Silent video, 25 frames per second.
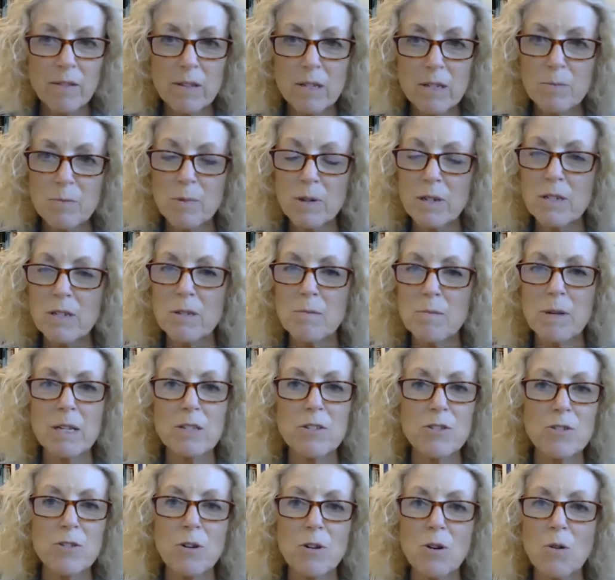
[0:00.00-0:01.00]
spring
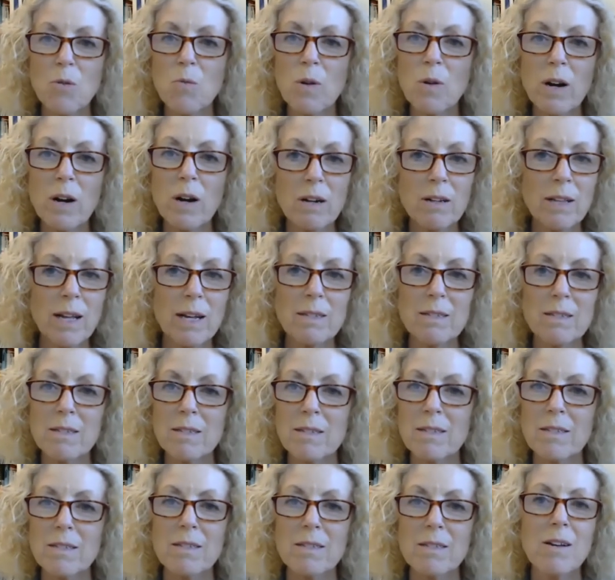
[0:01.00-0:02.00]
semester or where
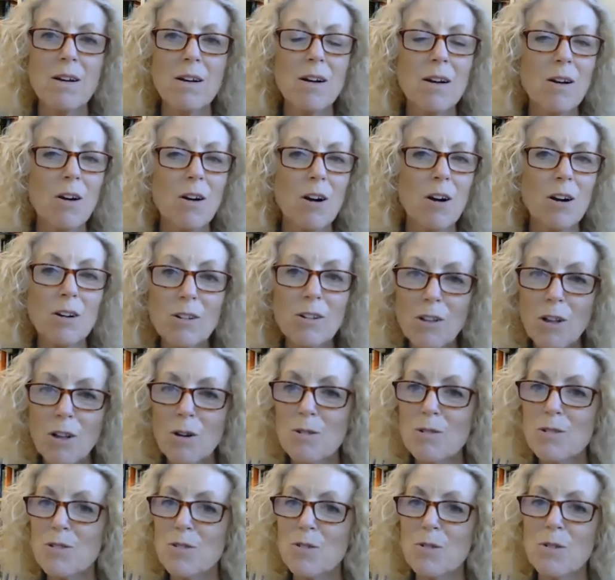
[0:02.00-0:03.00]
classes are
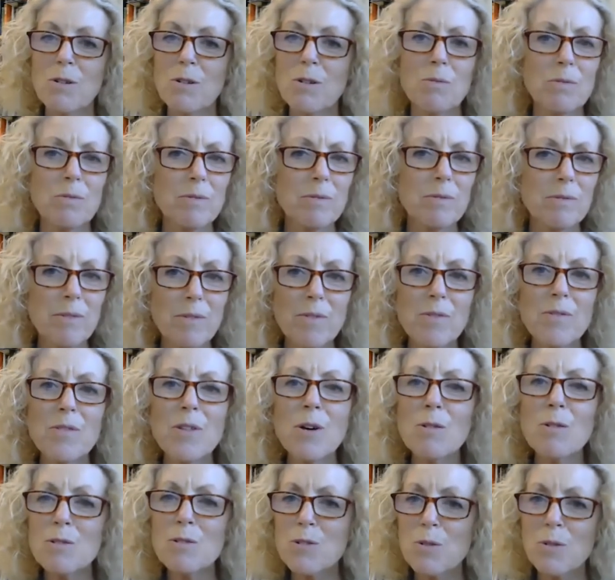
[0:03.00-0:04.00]
closed or
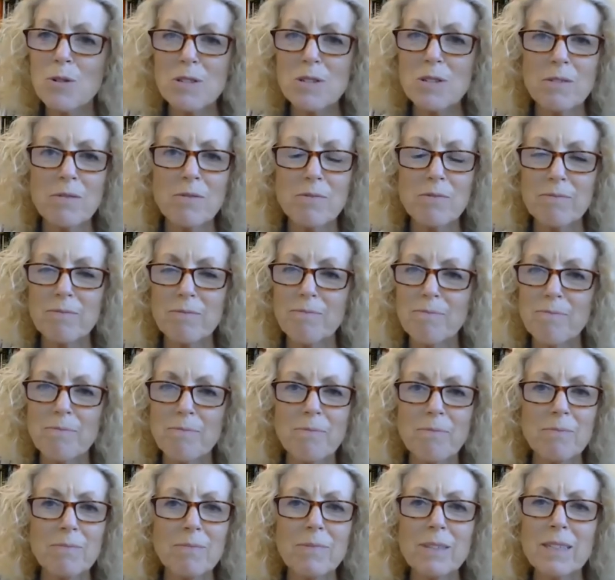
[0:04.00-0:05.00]
those sorts of
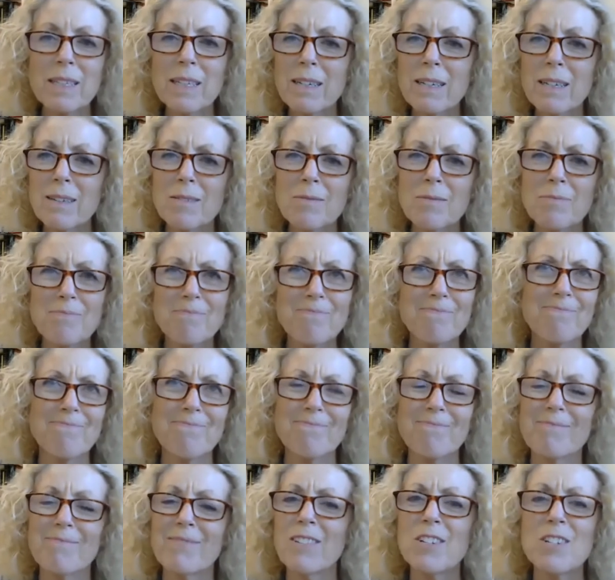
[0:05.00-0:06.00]
little
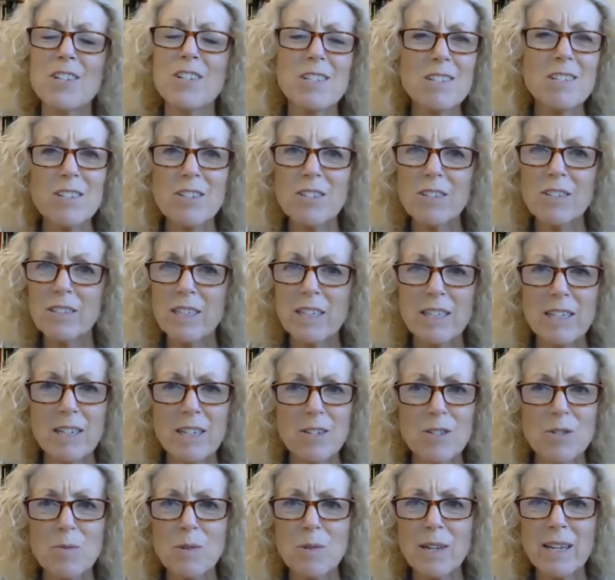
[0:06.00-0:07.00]
logistical
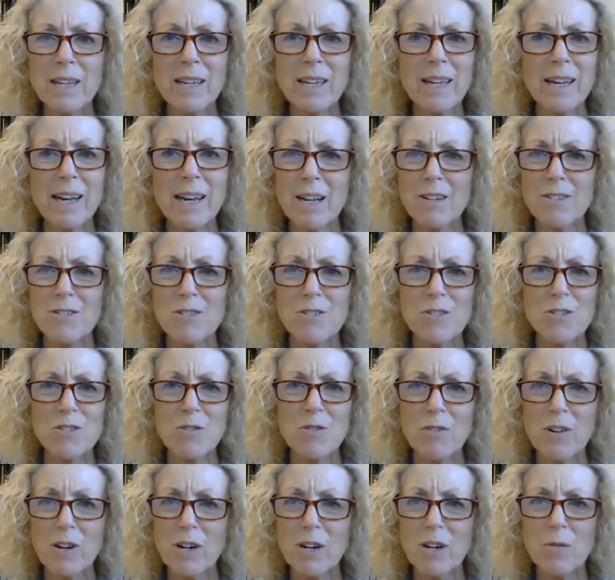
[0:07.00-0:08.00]
details we can get answers
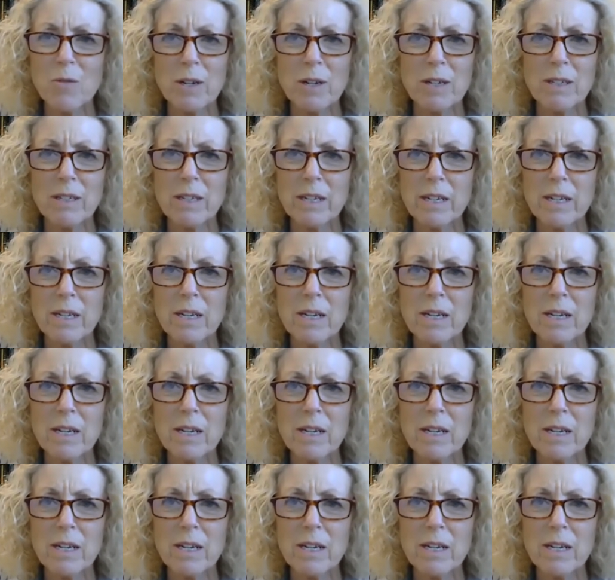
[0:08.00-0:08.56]
to very quickly.